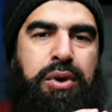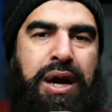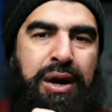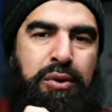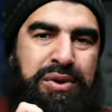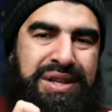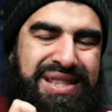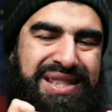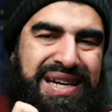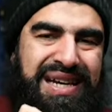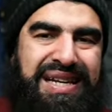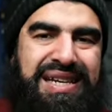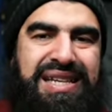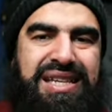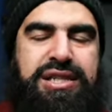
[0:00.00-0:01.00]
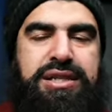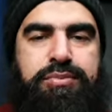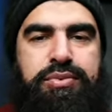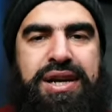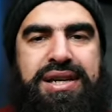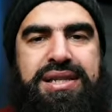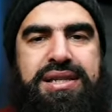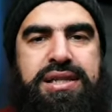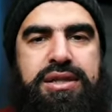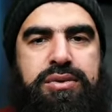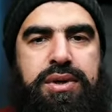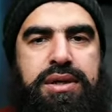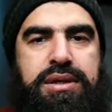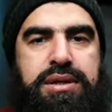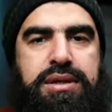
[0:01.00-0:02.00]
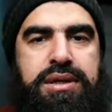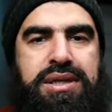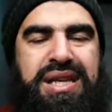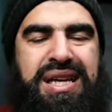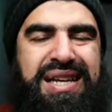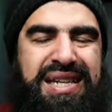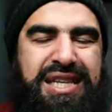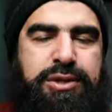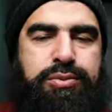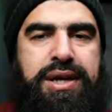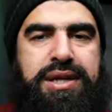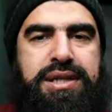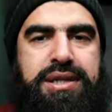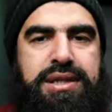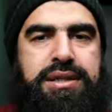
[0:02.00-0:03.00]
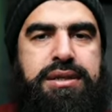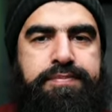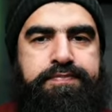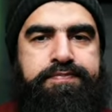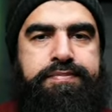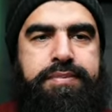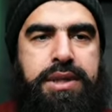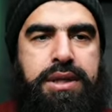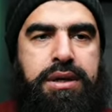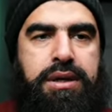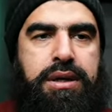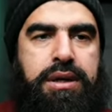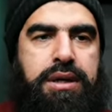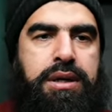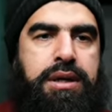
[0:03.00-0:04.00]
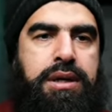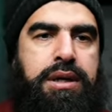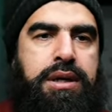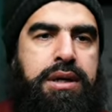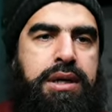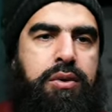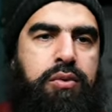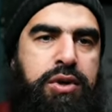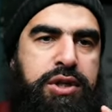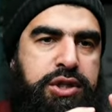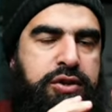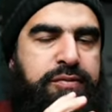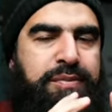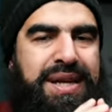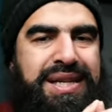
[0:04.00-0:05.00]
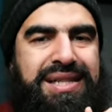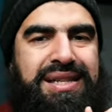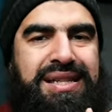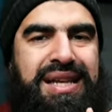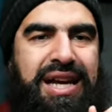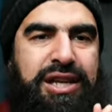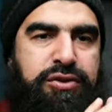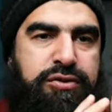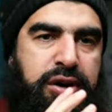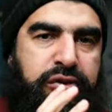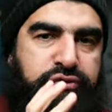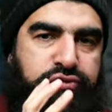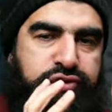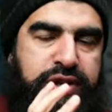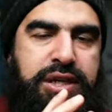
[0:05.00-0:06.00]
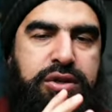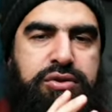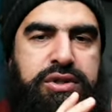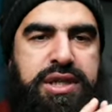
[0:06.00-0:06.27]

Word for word: with takhrij practice as well. Takhrij practice. And once you've mastered that and you've got a really good